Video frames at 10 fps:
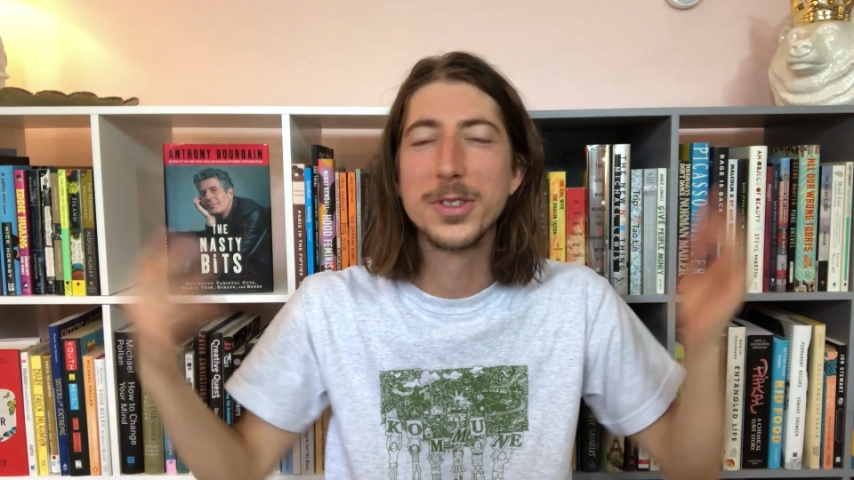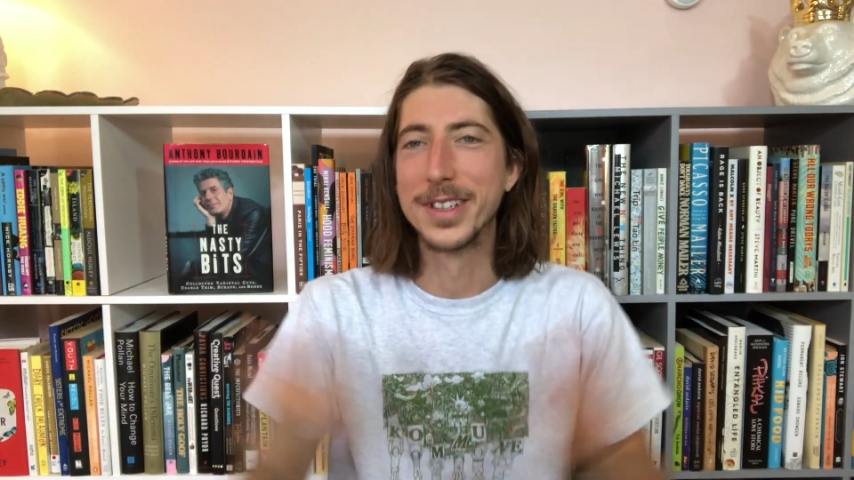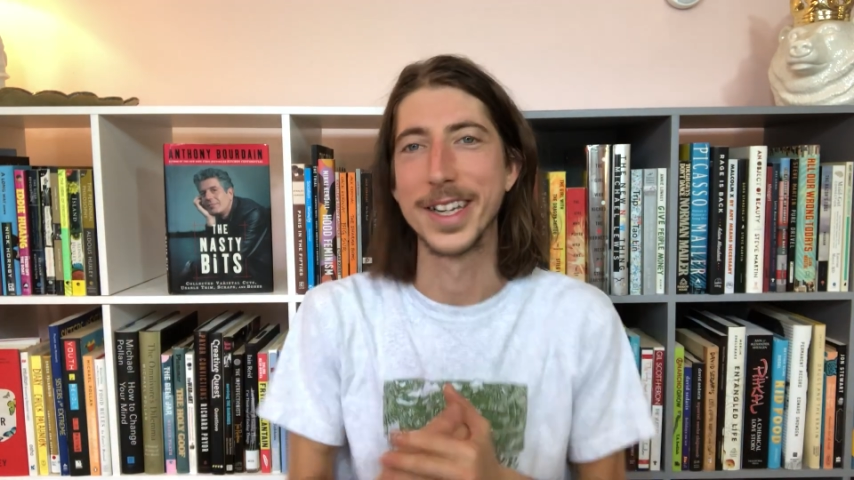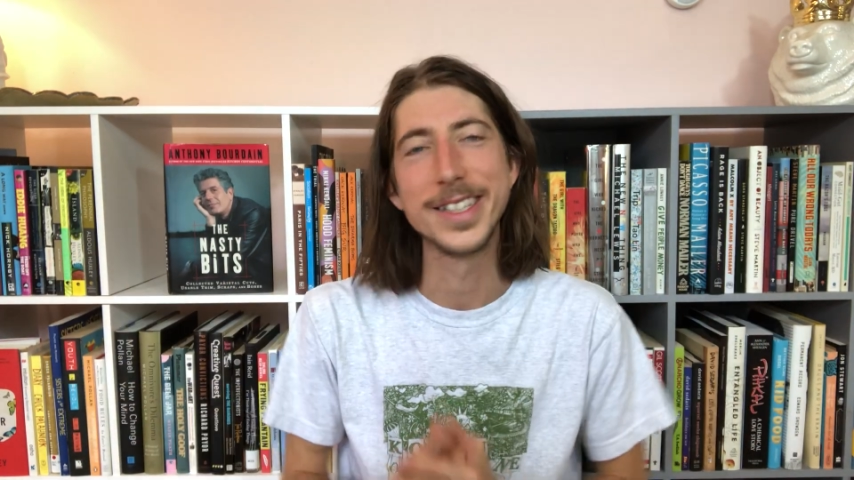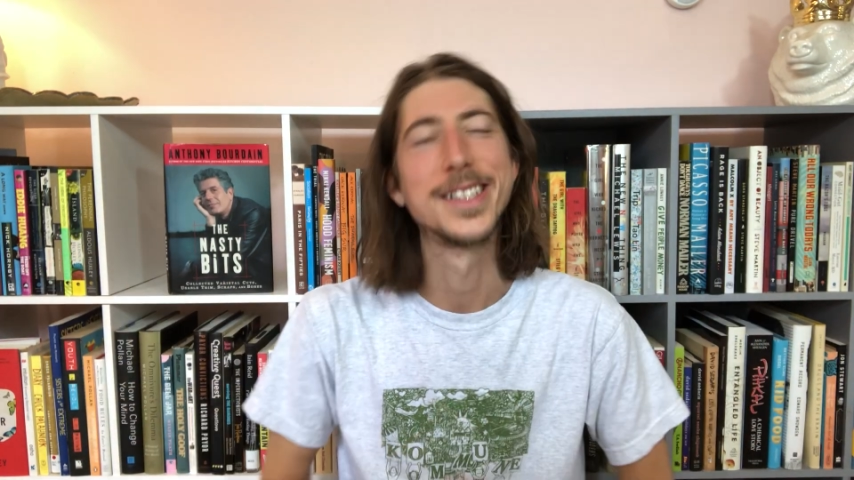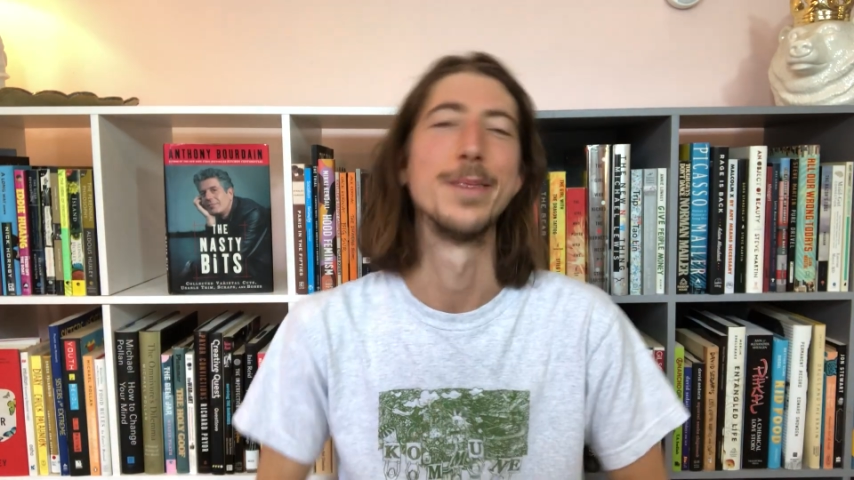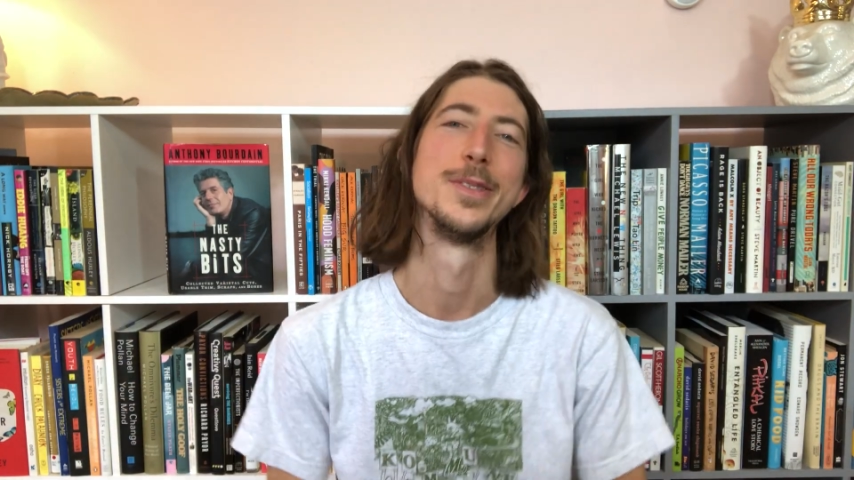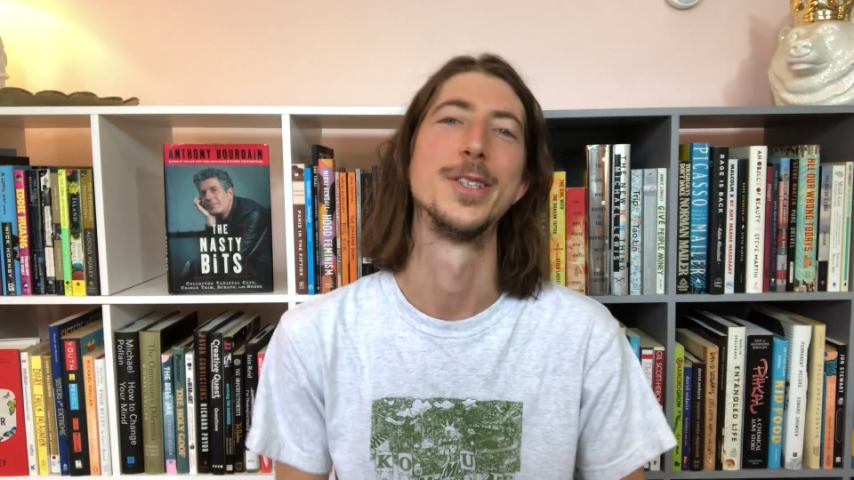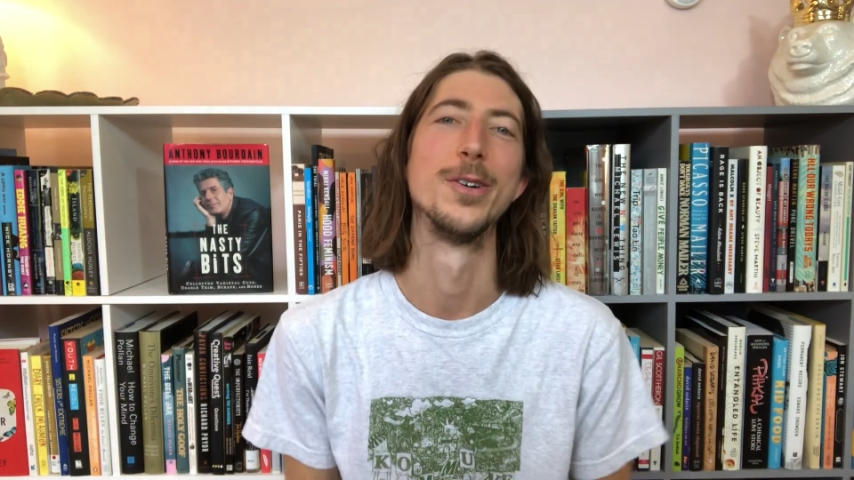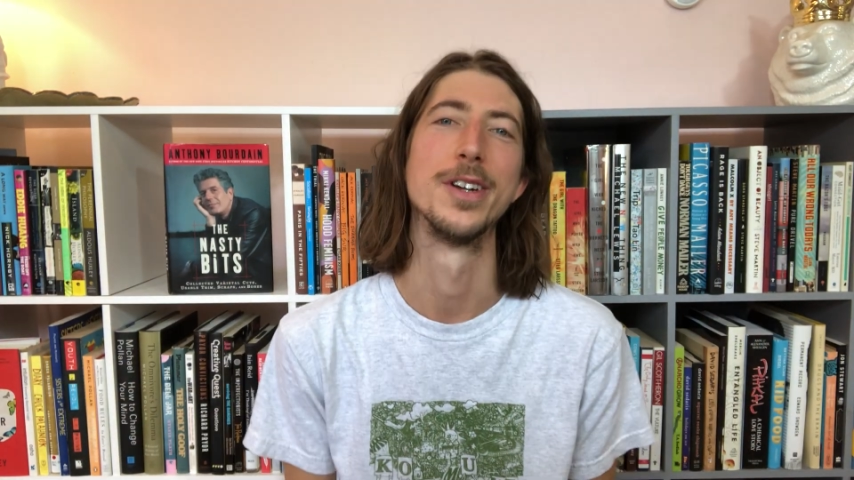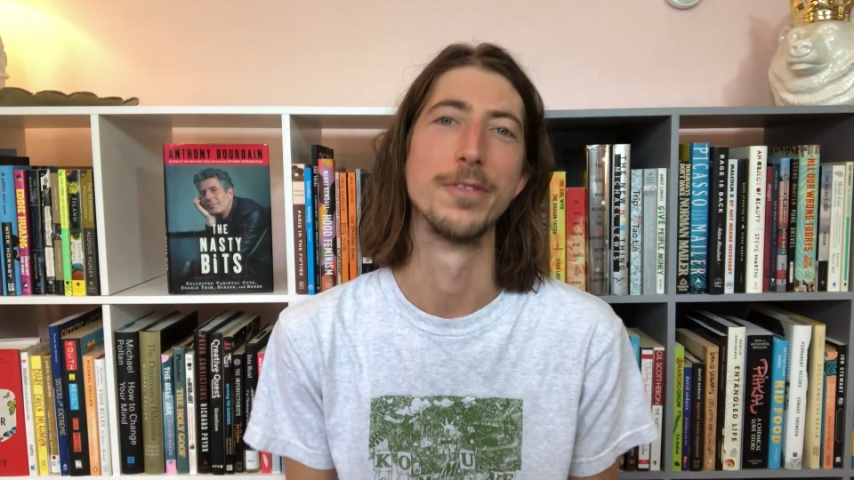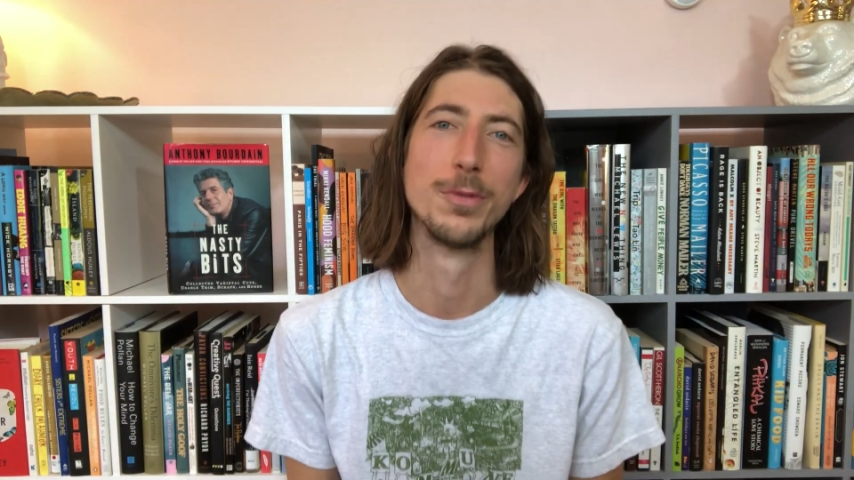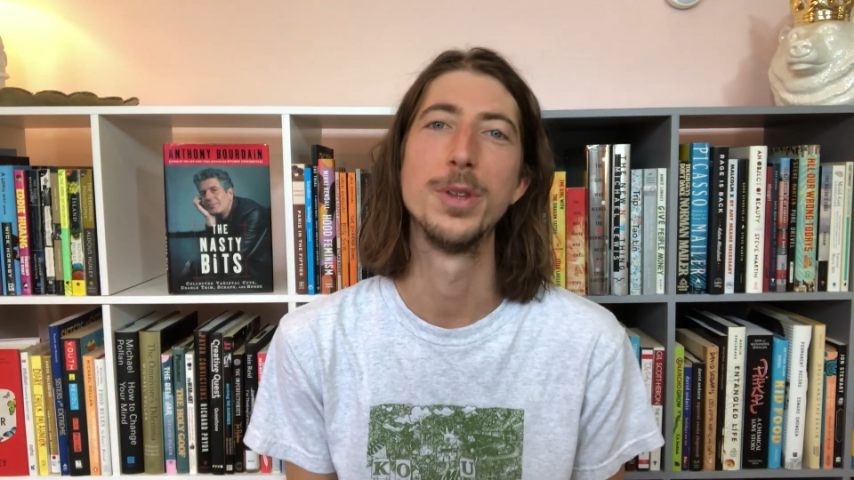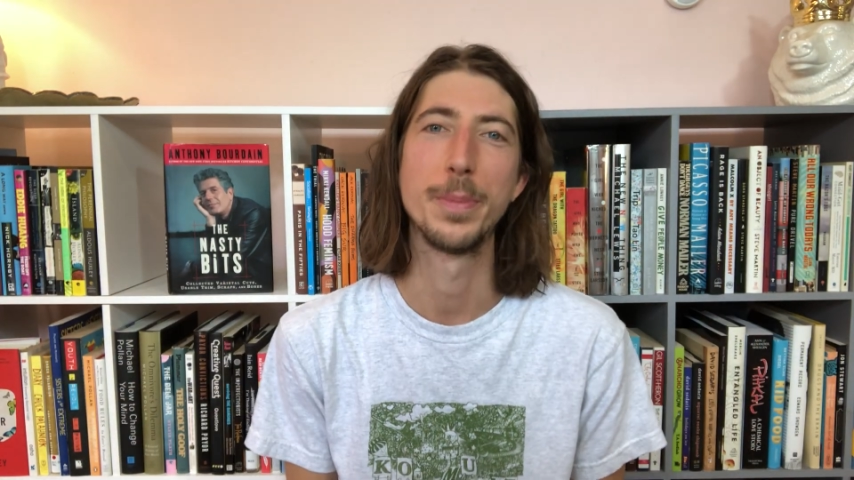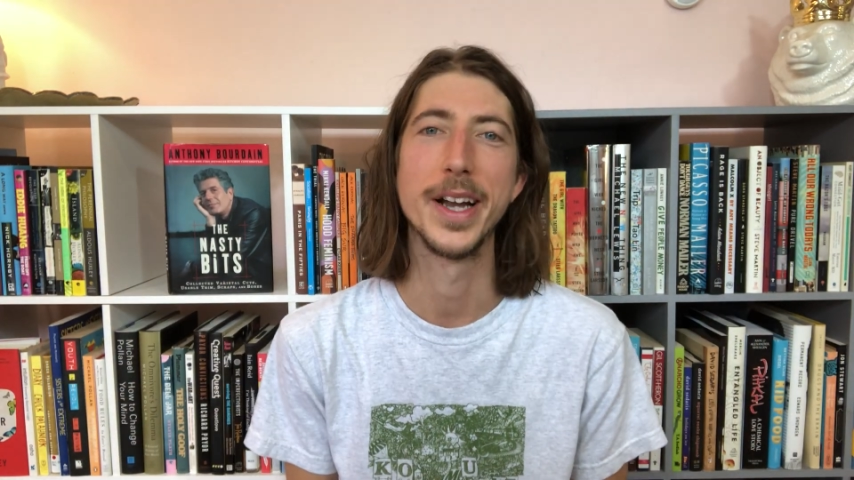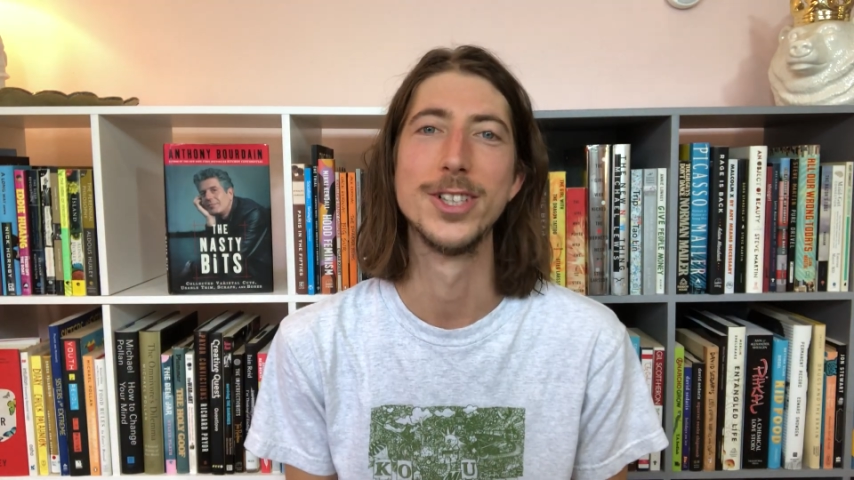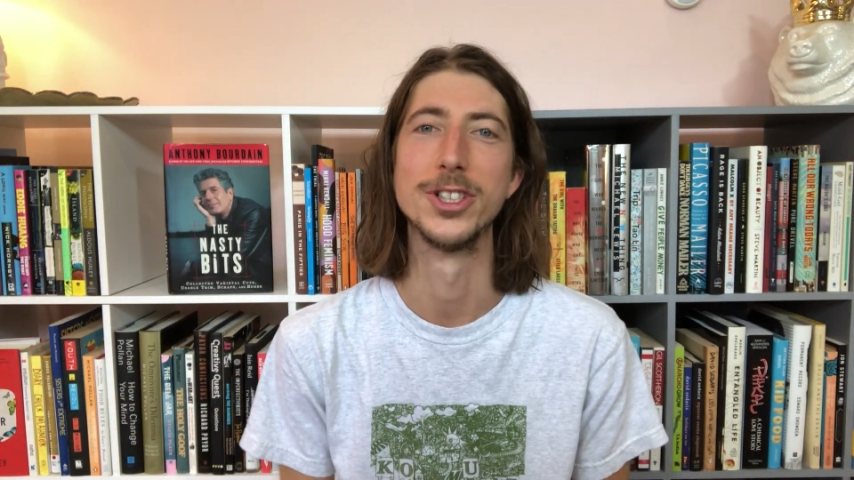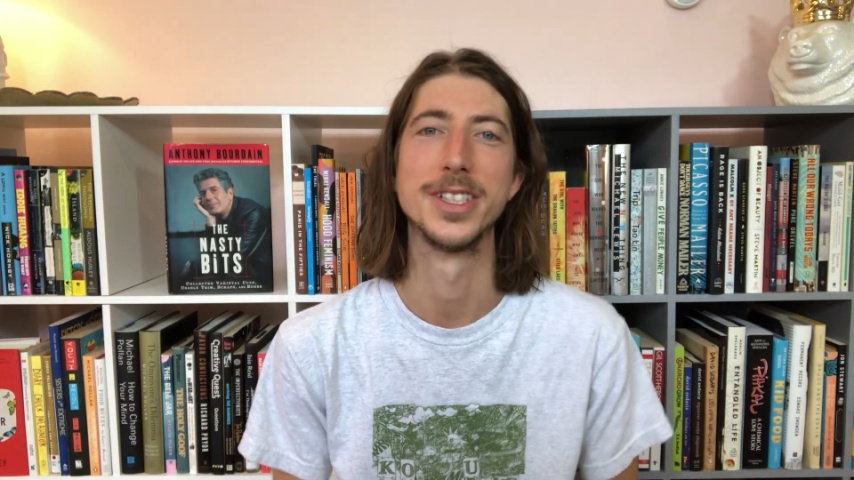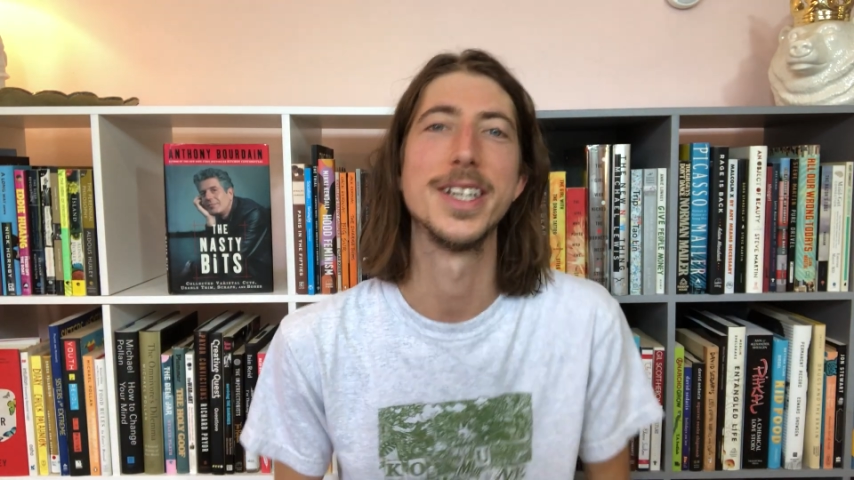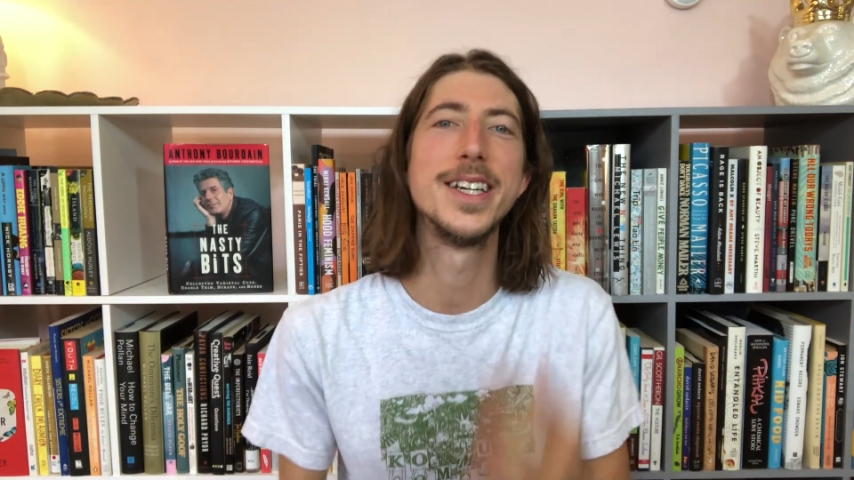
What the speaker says: to the latest episode of Through the Pages.